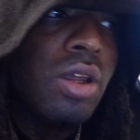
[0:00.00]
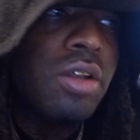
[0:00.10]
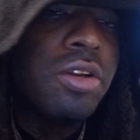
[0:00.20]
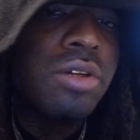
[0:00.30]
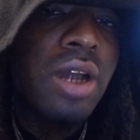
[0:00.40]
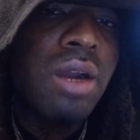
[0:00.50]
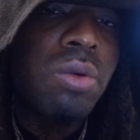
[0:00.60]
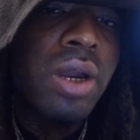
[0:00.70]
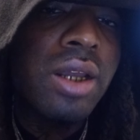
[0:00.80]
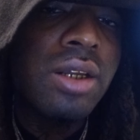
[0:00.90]
and they're
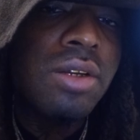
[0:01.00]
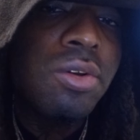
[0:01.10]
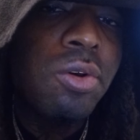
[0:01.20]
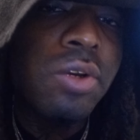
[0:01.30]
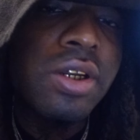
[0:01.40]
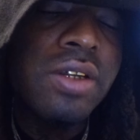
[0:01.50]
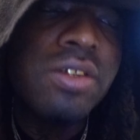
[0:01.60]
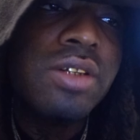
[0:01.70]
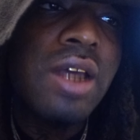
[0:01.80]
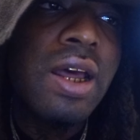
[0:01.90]
not right on the
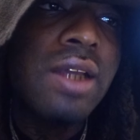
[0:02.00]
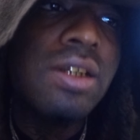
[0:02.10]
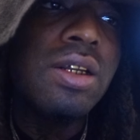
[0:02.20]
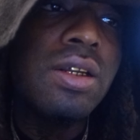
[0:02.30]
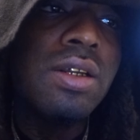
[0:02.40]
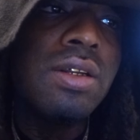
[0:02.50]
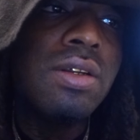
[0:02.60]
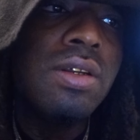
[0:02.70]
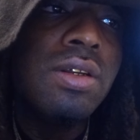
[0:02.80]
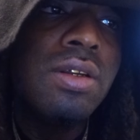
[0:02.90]
inside, then